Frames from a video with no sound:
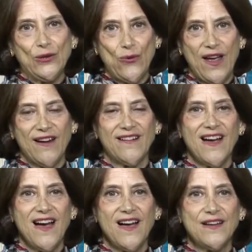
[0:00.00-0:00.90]
aware
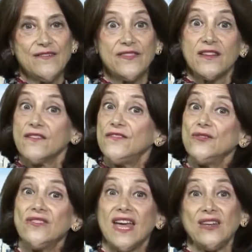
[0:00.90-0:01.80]
of the
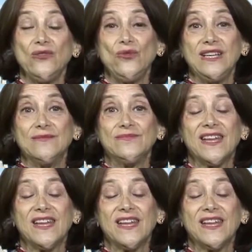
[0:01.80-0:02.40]
food that you eat.